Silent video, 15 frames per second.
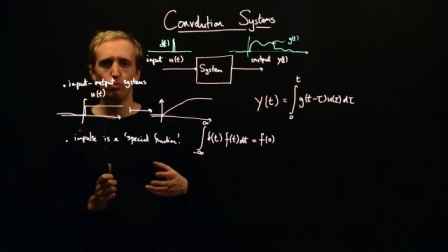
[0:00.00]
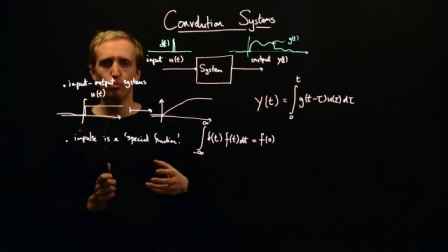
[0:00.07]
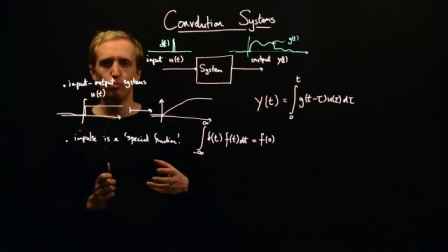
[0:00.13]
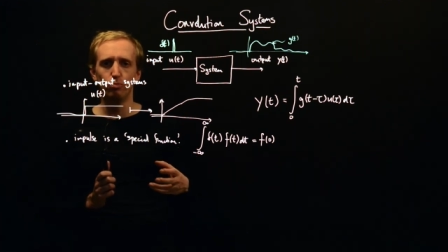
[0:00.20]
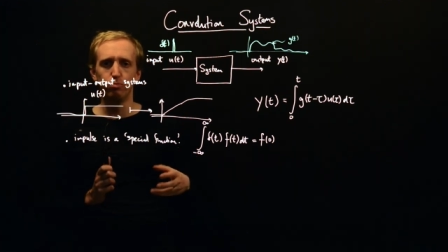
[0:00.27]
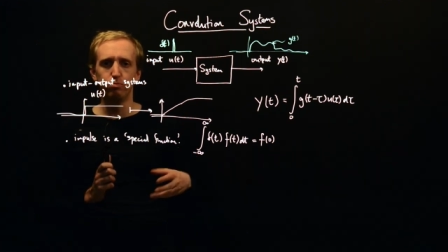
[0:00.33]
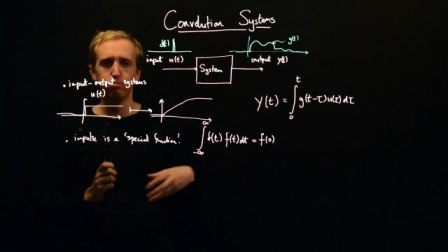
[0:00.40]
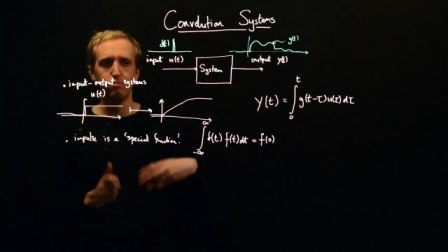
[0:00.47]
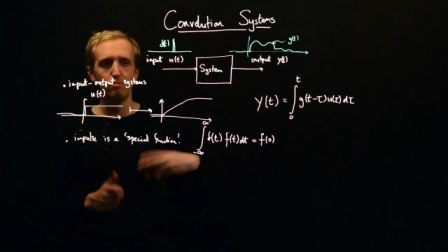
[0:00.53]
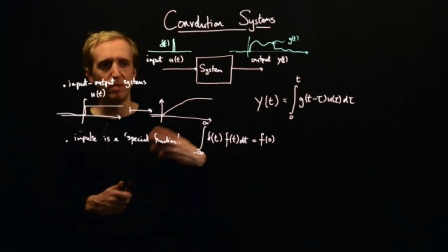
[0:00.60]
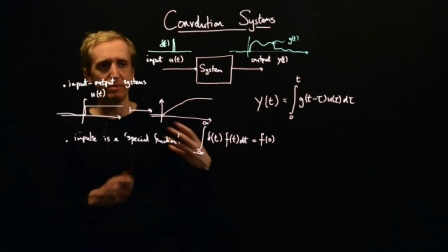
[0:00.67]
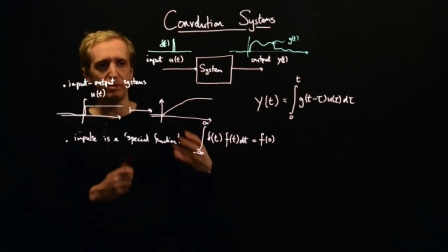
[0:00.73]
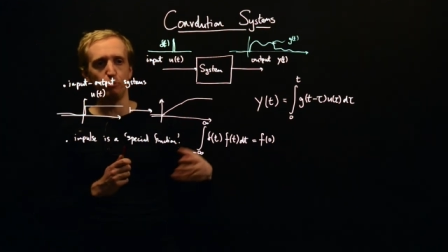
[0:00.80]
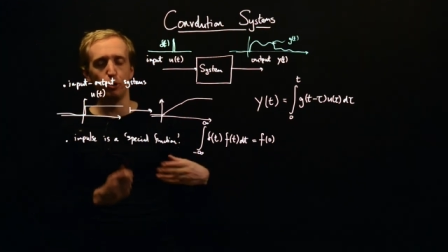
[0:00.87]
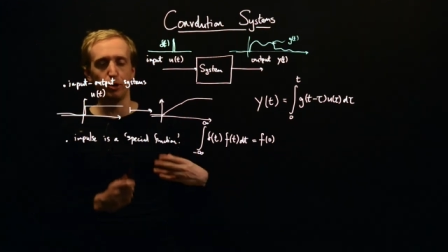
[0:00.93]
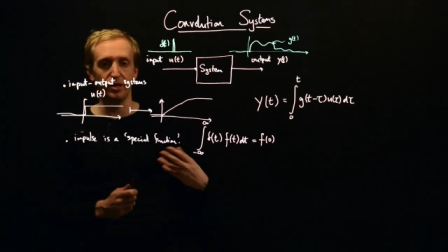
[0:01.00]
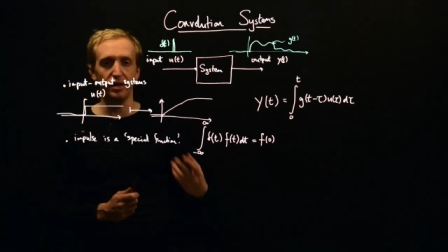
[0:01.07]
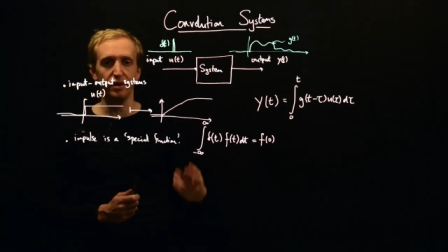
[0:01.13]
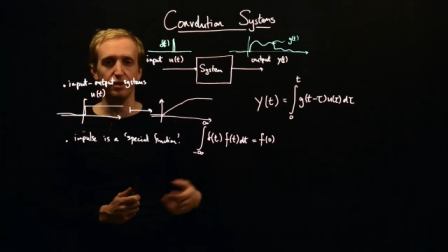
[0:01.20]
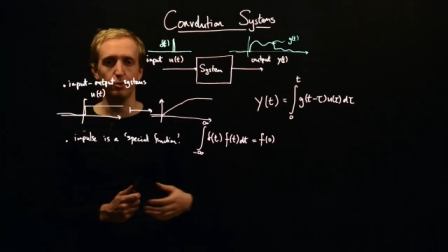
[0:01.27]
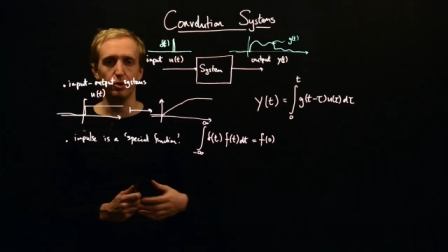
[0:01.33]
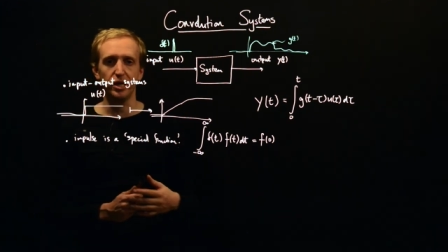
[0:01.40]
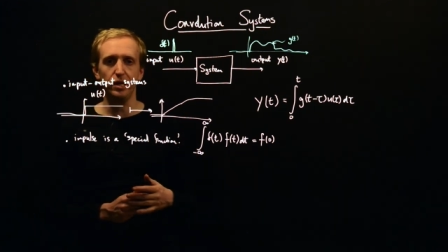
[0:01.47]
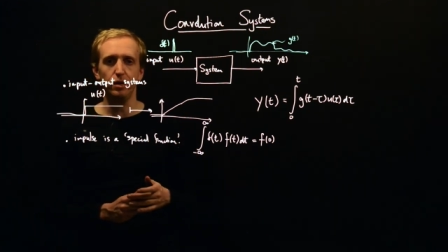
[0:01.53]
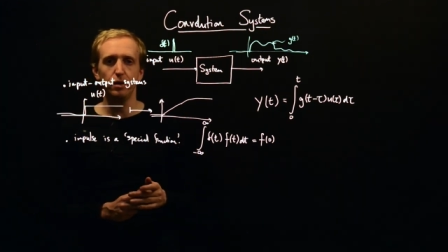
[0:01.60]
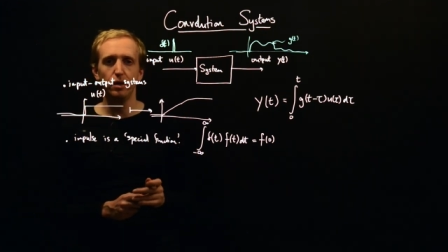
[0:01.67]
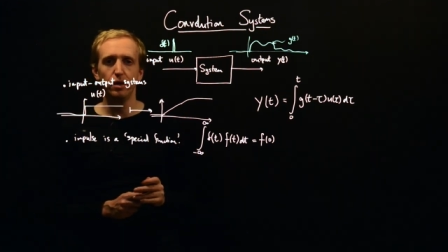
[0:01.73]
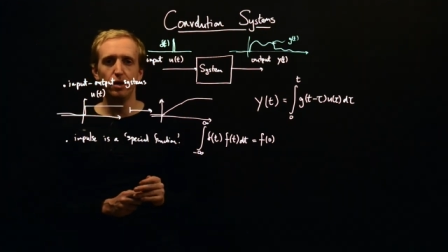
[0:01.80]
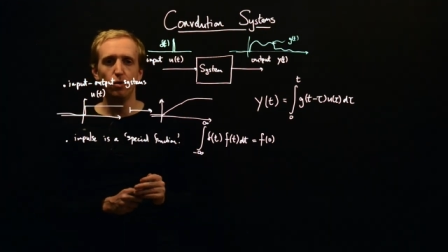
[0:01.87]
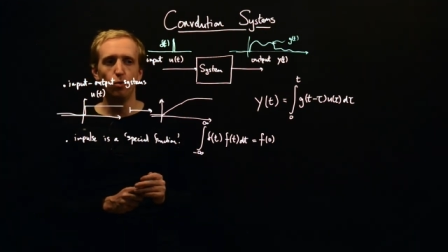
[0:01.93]
maybe put another way,
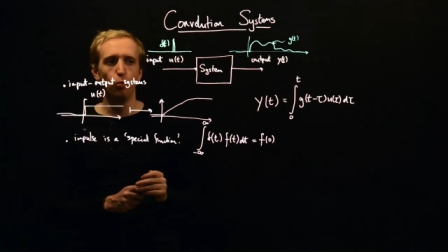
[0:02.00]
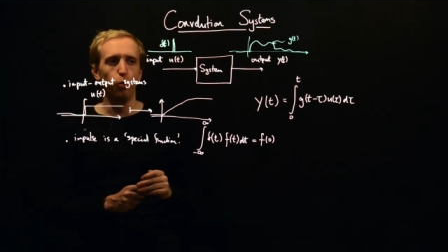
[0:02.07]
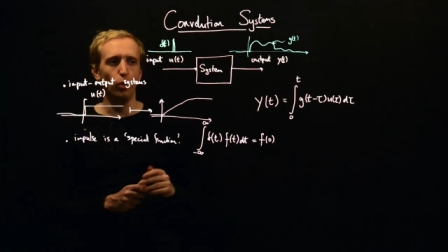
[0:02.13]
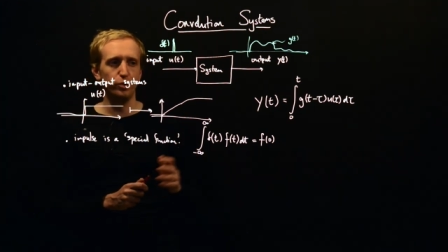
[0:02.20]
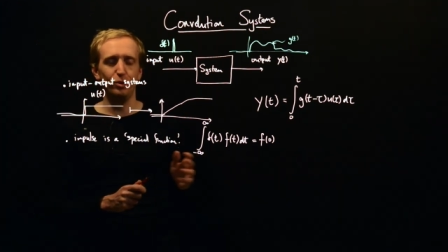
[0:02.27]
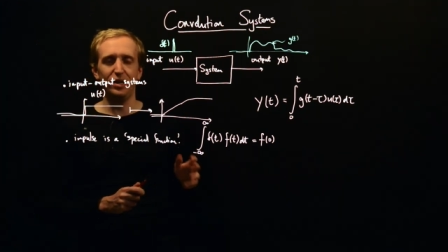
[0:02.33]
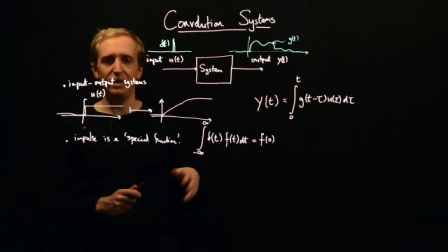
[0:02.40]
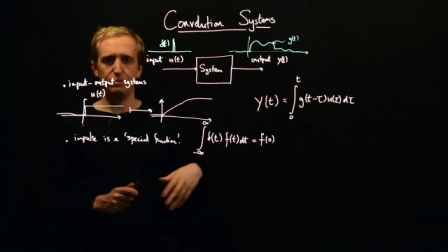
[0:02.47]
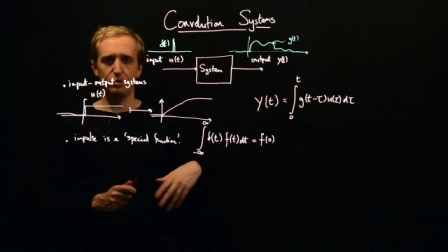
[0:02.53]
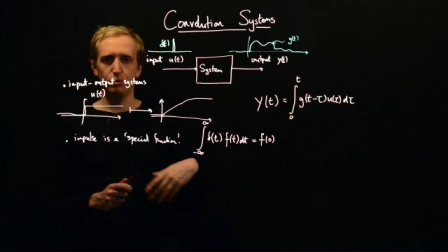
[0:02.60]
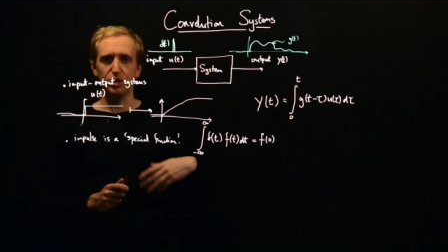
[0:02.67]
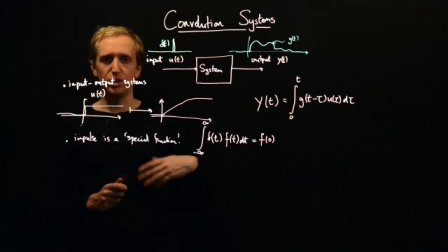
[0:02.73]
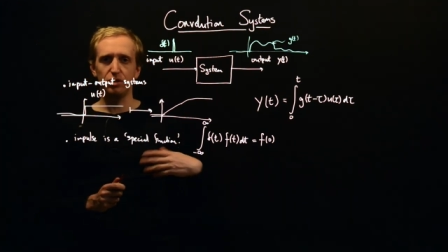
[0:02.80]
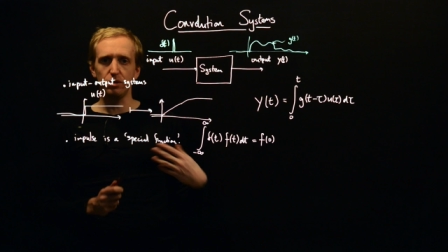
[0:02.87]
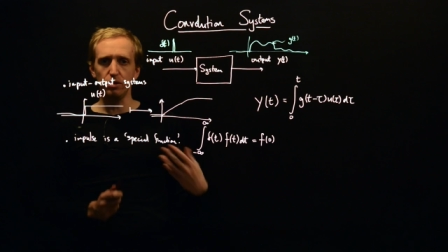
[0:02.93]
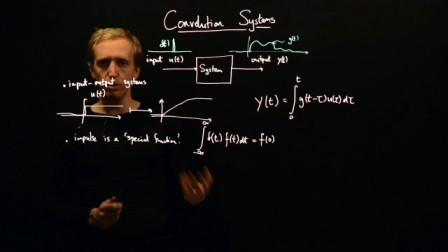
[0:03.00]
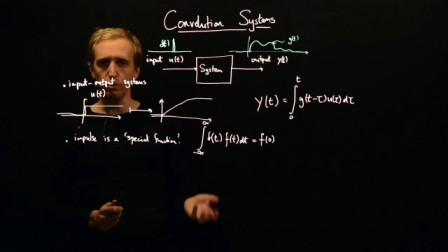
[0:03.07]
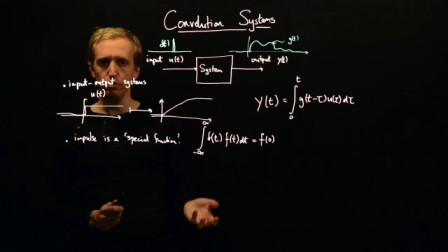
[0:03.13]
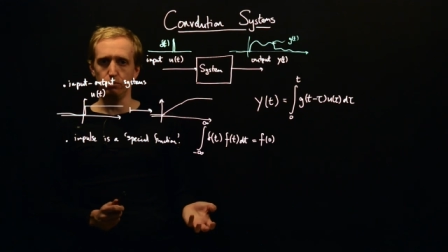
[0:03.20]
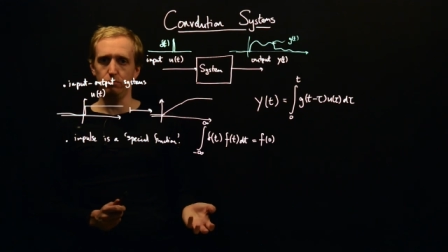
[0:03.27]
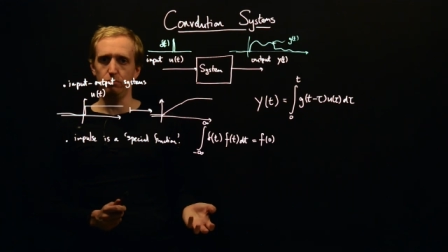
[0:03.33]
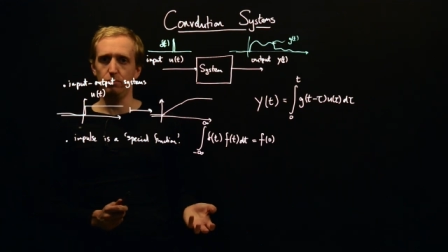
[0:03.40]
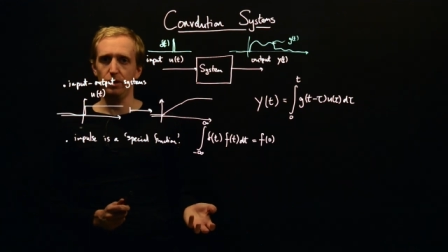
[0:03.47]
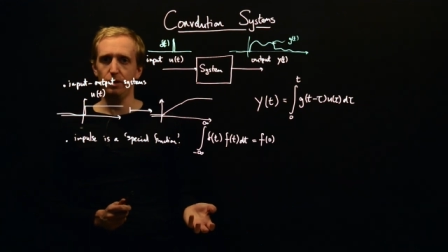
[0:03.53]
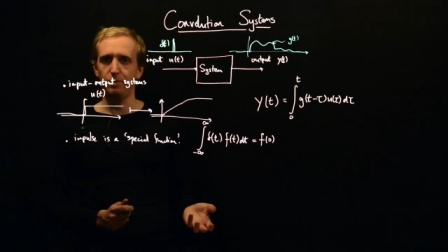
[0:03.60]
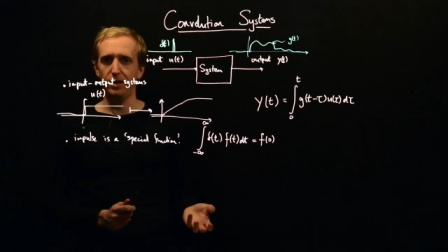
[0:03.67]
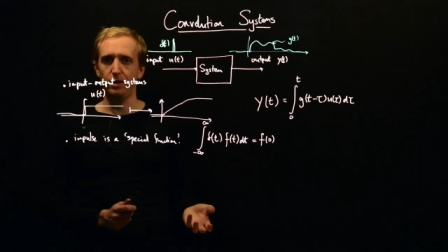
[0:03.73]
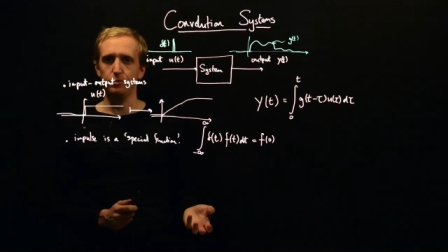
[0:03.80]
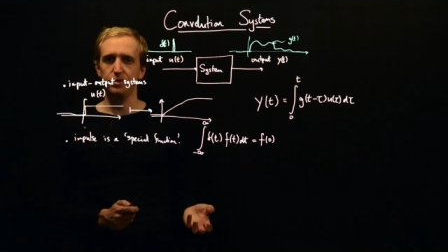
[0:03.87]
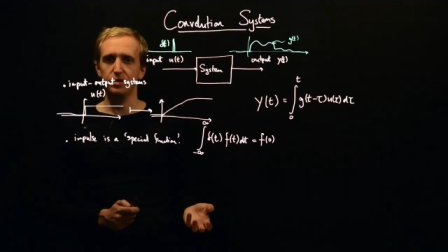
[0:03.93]
what do we have to assume
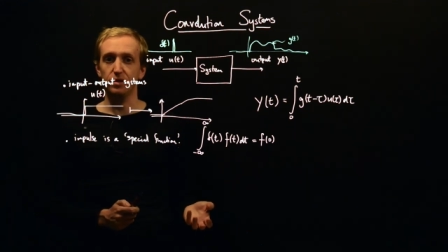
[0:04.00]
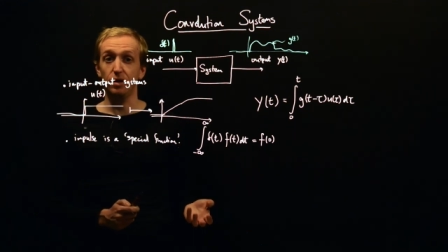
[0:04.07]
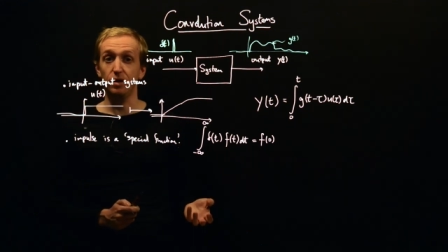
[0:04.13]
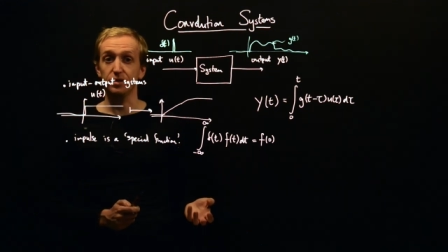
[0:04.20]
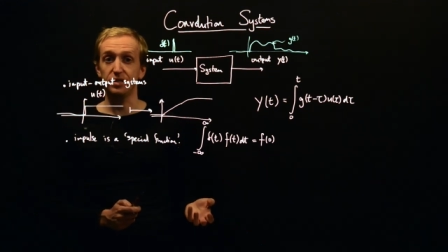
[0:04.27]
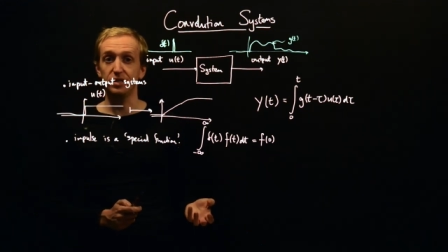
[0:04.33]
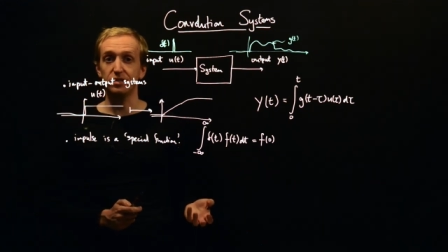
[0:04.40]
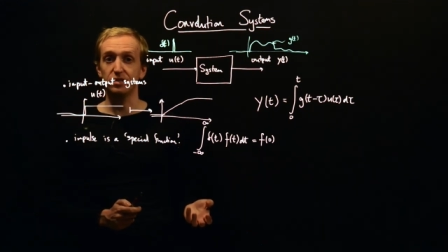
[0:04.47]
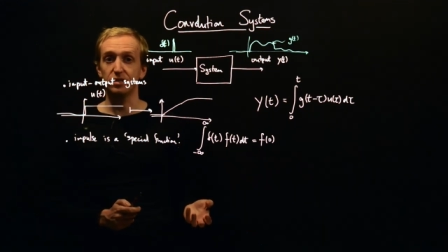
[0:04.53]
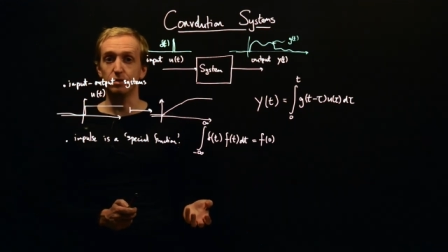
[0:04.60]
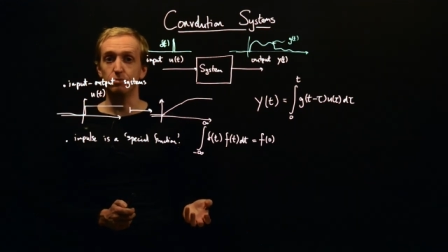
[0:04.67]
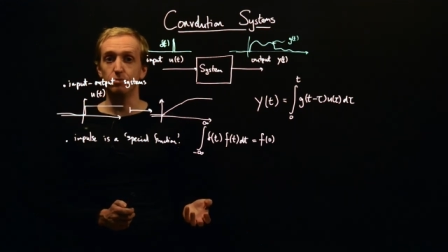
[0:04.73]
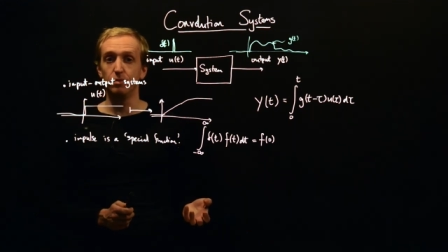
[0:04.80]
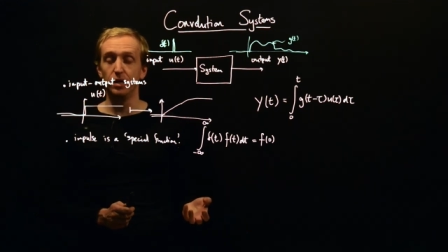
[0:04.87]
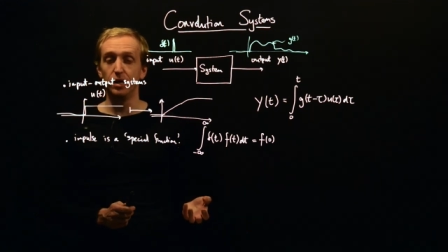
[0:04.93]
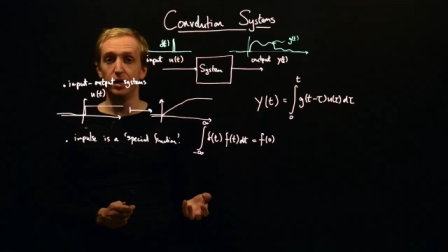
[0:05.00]
about our system